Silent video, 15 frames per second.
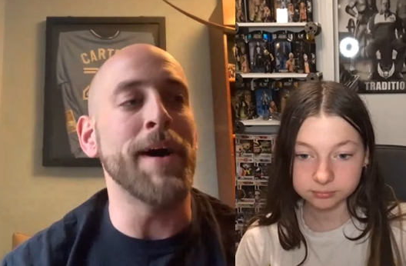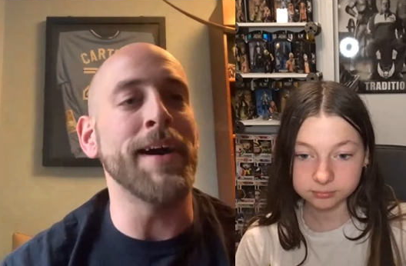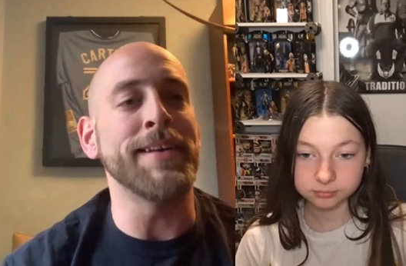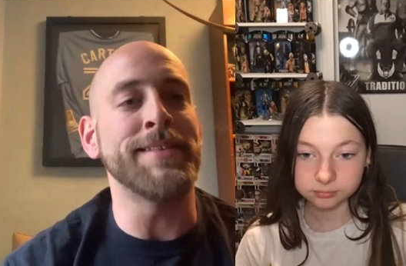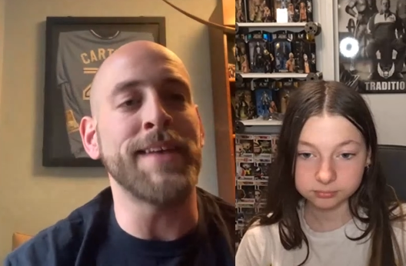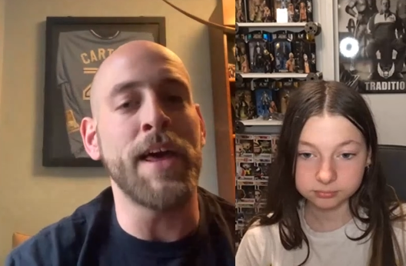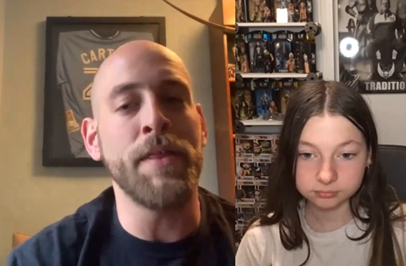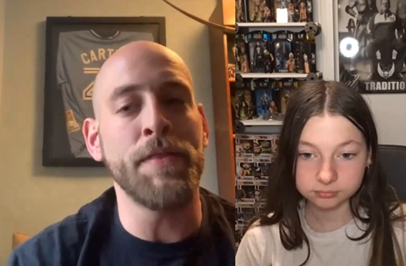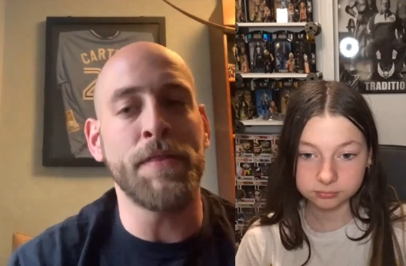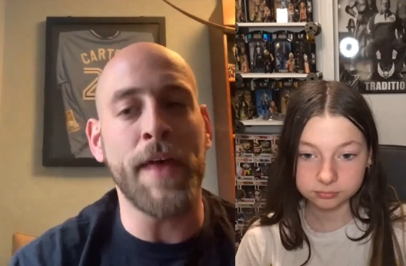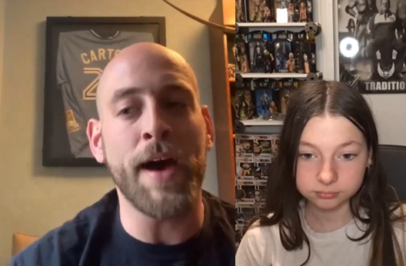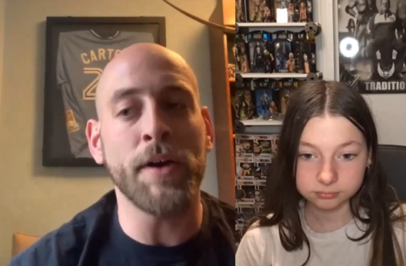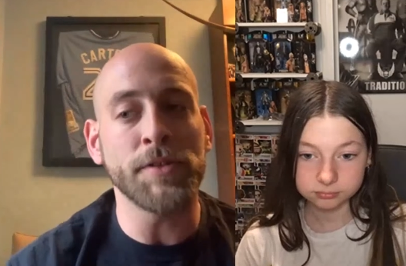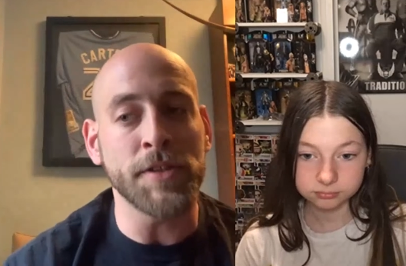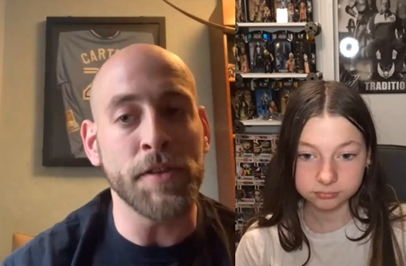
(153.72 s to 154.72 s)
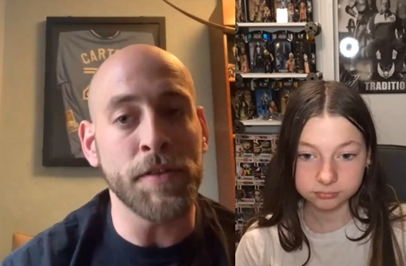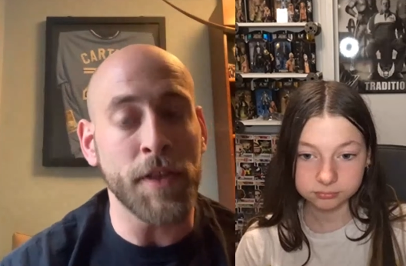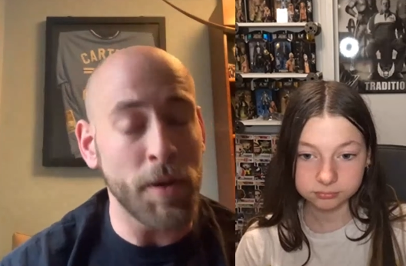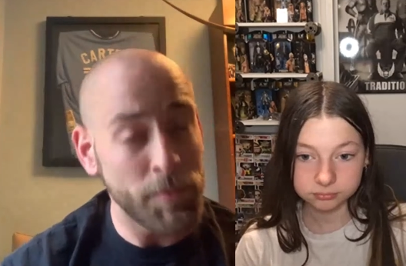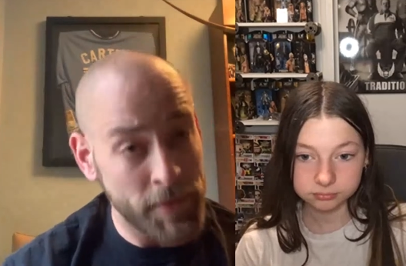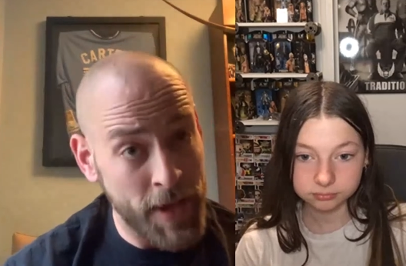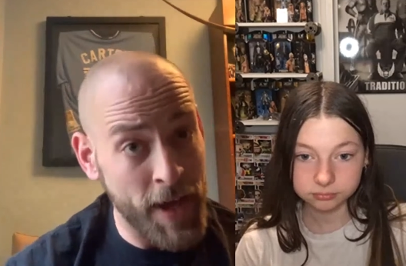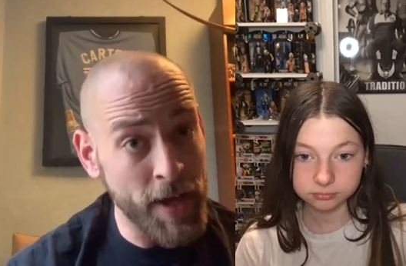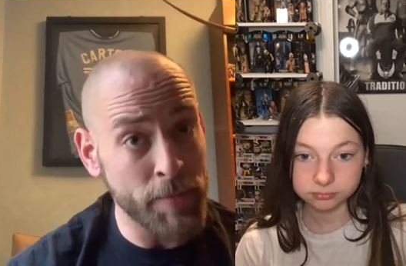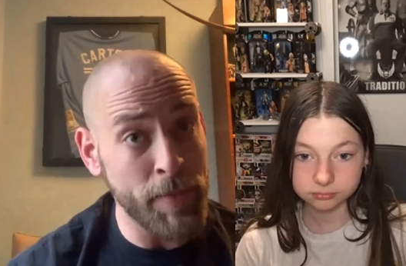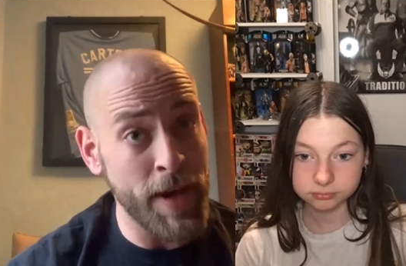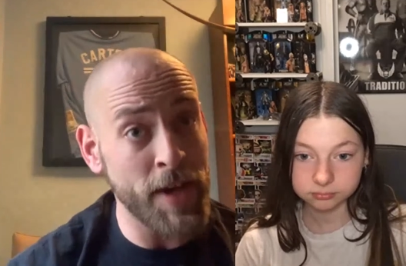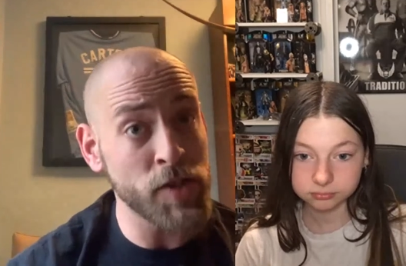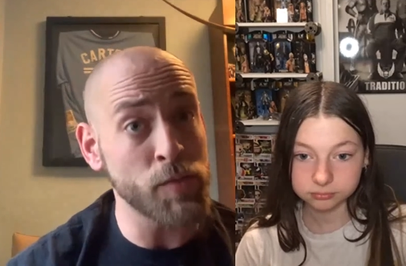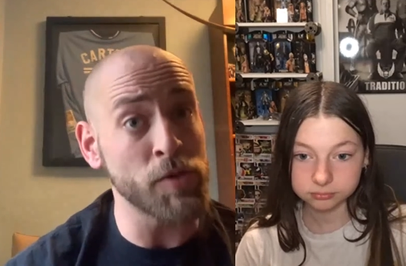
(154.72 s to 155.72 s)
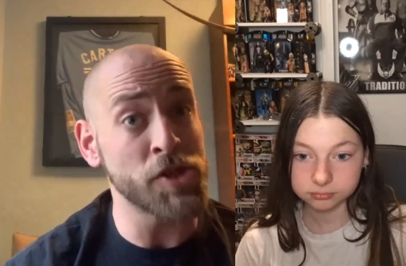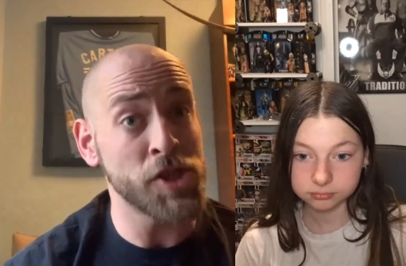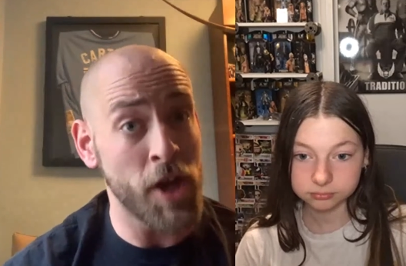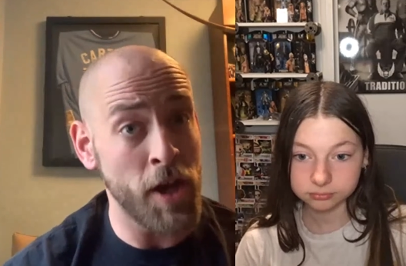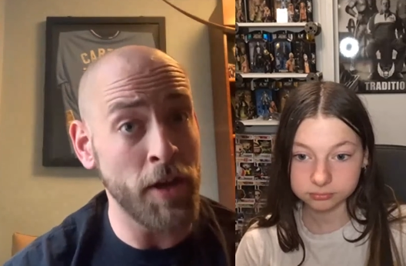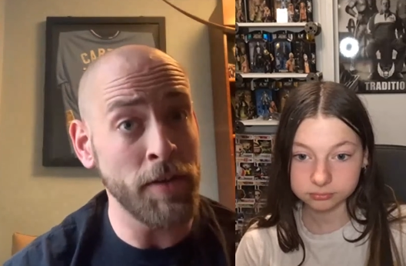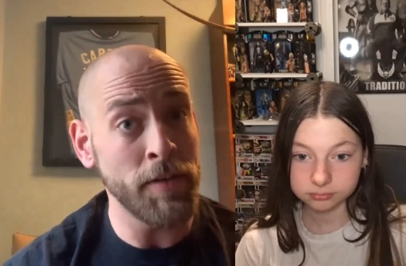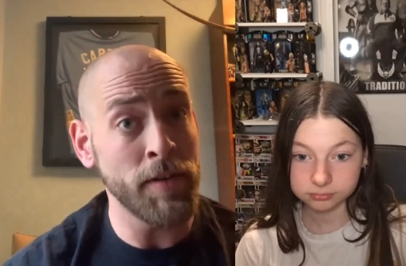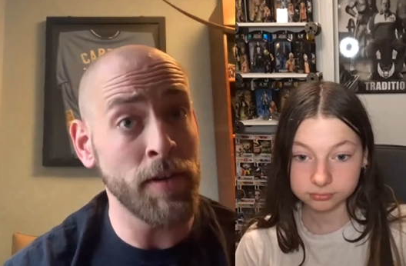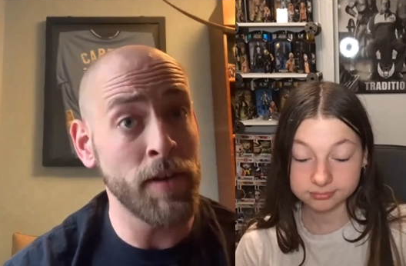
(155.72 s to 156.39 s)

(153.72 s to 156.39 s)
Speaker 1: my 10,000 thumbtack match with Sean.